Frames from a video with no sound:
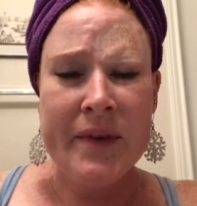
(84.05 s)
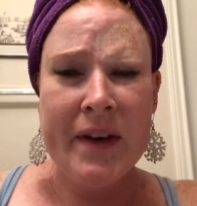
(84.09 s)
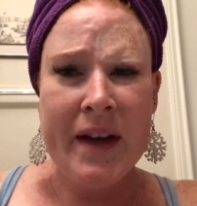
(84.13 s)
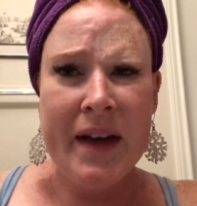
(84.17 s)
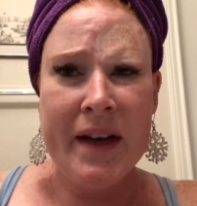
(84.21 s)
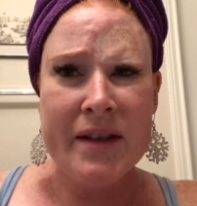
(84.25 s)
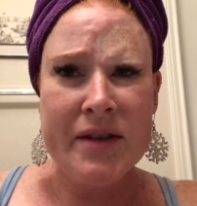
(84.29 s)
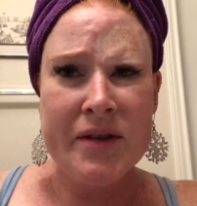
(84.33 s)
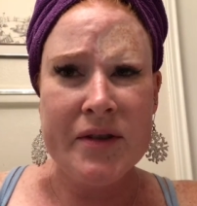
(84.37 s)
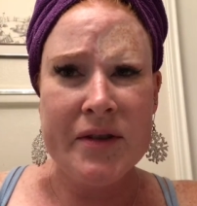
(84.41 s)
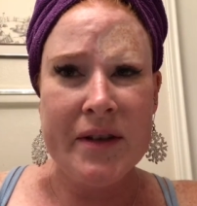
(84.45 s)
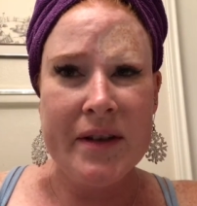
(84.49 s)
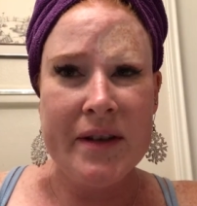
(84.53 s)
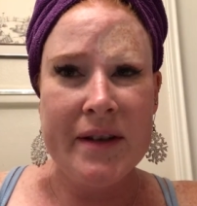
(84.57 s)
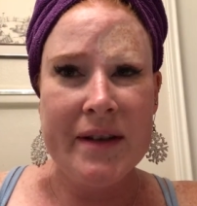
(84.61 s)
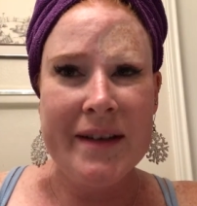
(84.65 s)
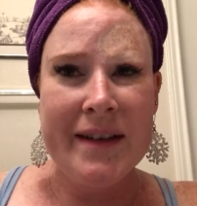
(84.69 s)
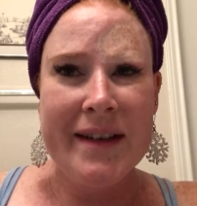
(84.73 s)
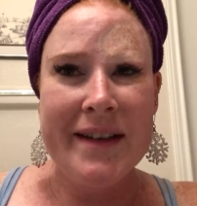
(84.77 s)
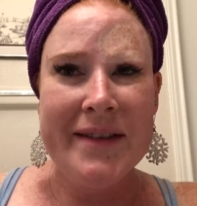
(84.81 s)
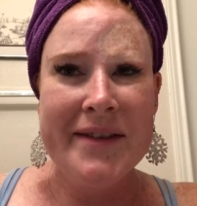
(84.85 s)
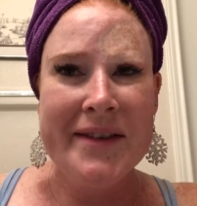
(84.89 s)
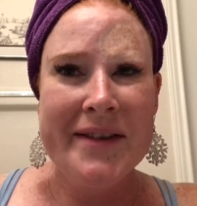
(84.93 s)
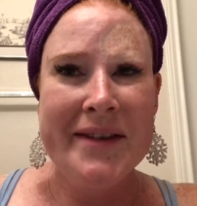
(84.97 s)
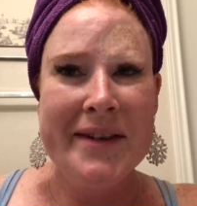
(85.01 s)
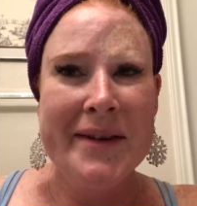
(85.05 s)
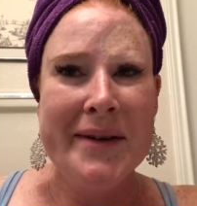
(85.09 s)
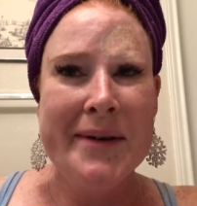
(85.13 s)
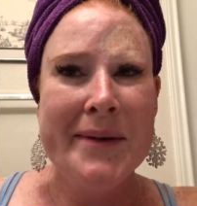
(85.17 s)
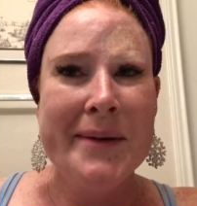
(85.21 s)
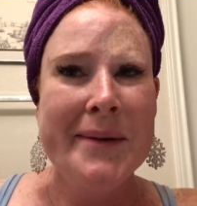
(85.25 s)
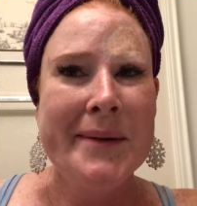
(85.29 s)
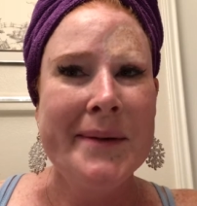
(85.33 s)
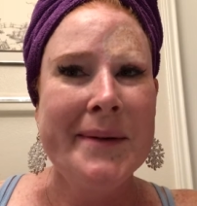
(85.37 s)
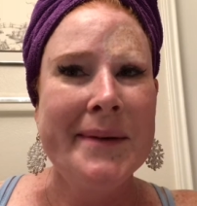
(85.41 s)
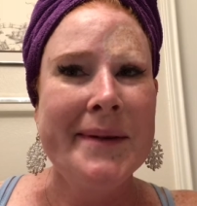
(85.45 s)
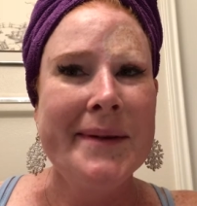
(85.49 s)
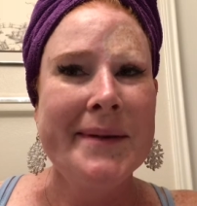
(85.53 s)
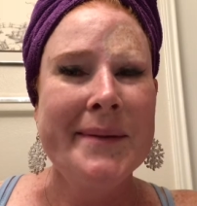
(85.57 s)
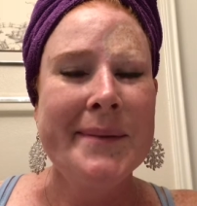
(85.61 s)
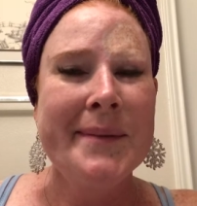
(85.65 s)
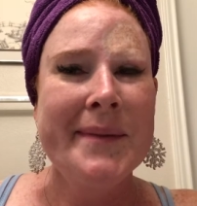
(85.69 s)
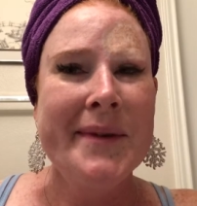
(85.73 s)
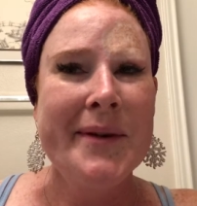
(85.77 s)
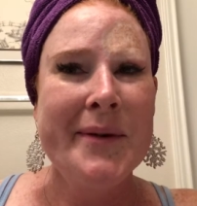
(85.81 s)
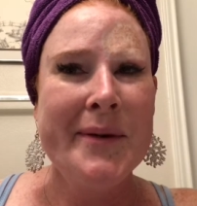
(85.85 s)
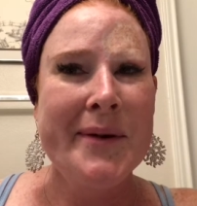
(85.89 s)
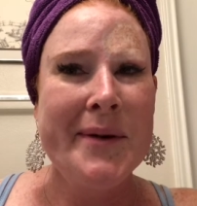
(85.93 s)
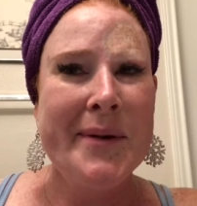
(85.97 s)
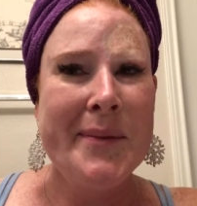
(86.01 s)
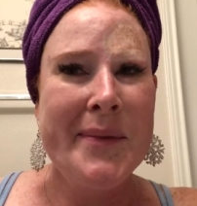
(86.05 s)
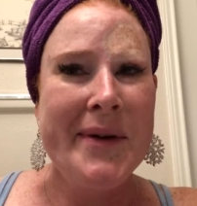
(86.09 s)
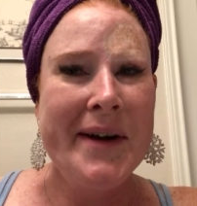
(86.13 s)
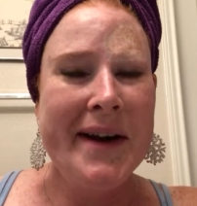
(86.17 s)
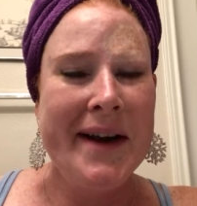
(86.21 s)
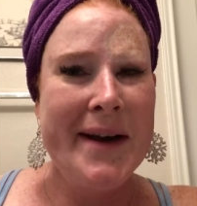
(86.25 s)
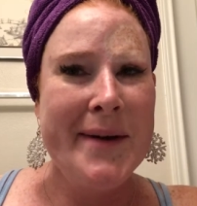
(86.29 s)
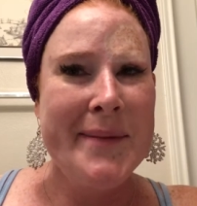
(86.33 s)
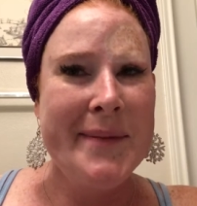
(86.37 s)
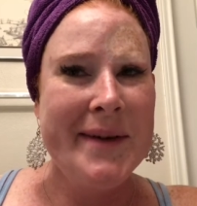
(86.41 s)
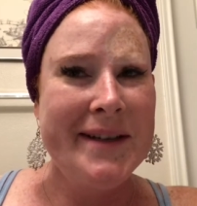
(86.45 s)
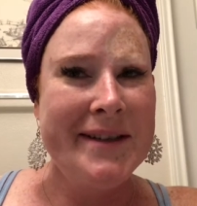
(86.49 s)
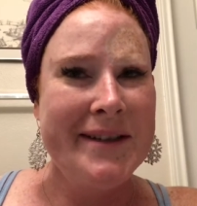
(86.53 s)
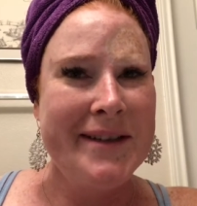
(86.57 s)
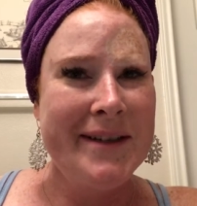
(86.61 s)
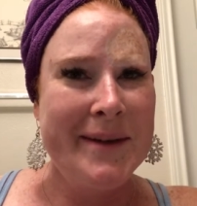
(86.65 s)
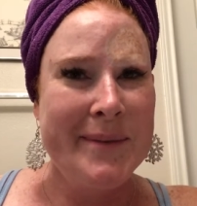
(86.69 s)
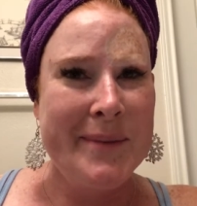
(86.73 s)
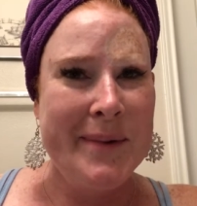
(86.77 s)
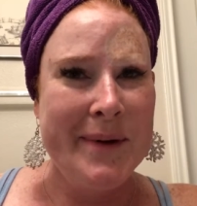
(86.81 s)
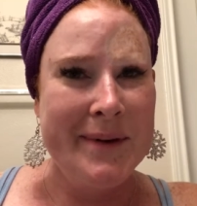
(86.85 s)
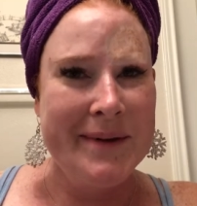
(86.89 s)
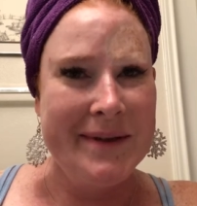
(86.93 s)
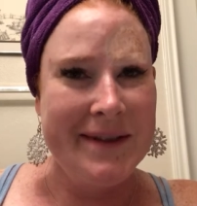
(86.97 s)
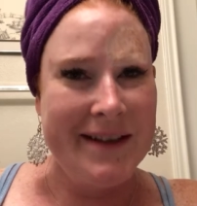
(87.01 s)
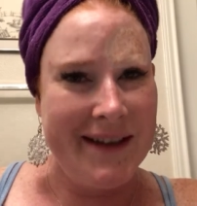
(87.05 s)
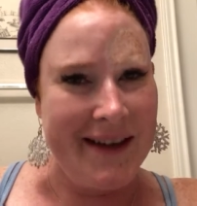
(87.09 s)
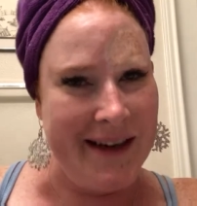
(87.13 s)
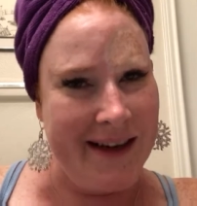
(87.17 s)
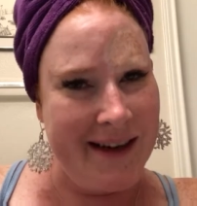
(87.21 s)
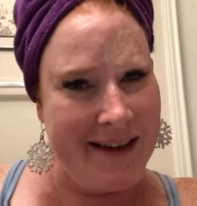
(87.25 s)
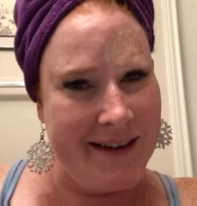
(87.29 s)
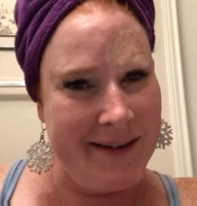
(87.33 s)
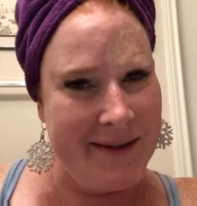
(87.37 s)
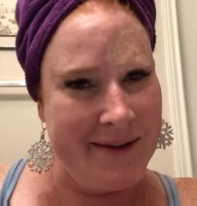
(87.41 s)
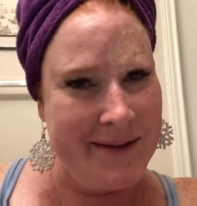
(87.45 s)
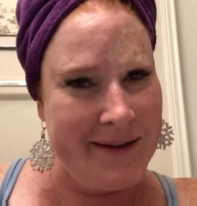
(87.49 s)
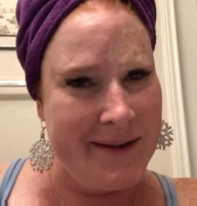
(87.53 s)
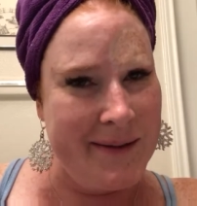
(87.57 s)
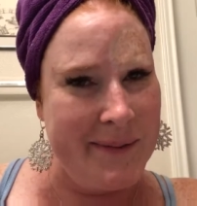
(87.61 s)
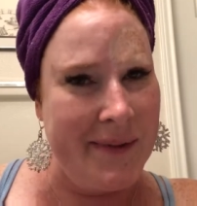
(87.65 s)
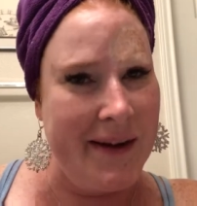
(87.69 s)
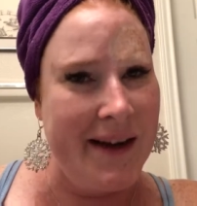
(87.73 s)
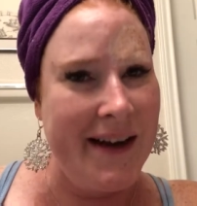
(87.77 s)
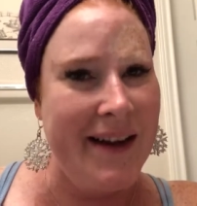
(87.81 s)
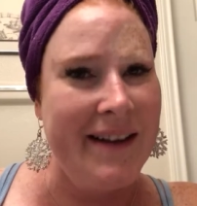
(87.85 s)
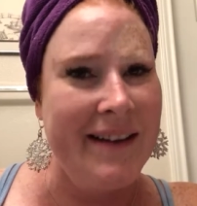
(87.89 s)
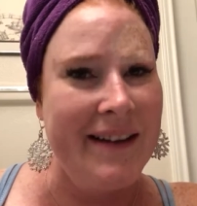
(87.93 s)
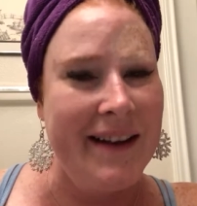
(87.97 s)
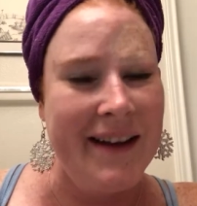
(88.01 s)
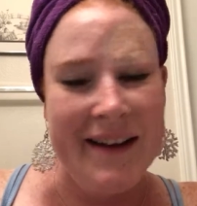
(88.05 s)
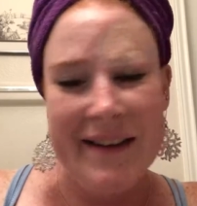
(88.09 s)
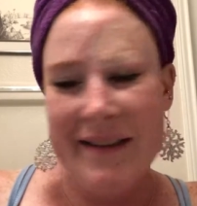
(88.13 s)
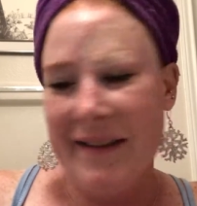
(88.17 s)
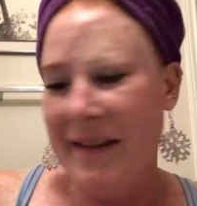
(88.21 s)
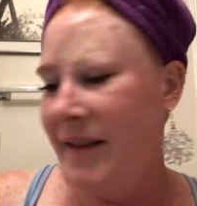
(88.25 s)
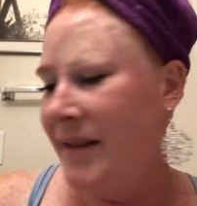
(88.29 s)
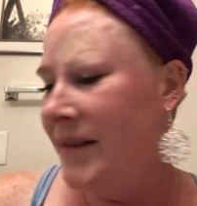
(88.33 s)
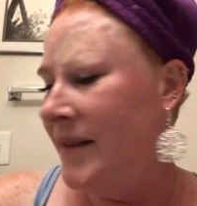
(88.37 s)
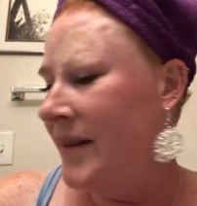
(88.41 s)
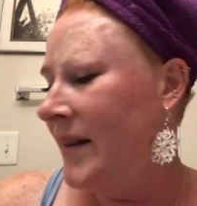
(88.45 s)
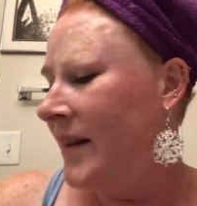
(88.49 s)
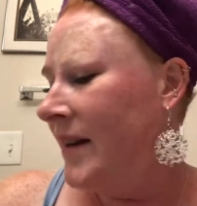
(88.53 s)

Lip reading: extra, even though in order to bring out my cheekbones I gotta use some highlighter.